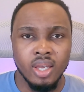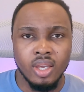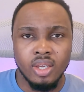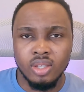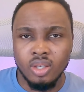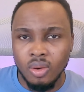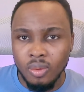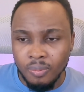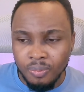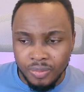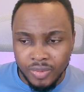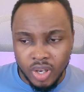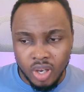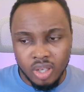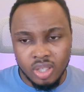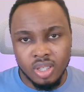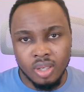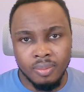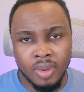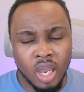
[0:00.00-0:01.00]
So
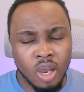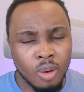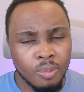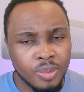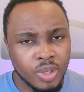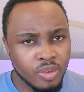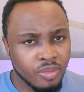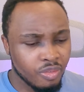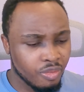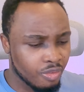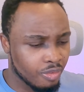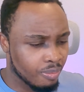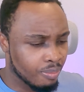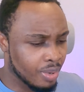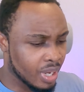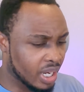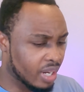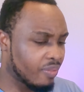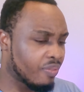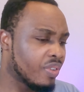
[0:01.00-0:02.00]
awesome. I hope you've
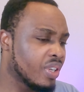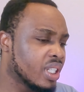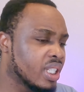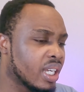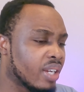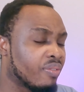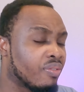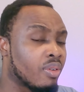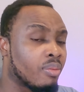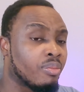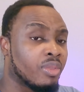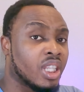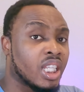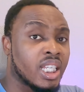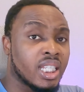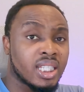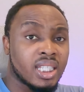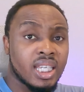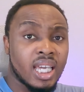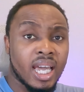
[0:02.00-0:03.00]
benefited from
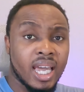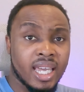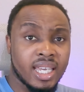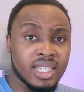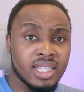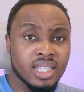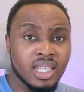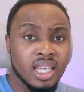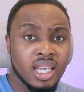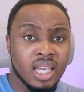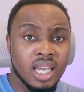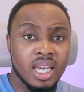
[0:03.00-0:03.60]
these, guys.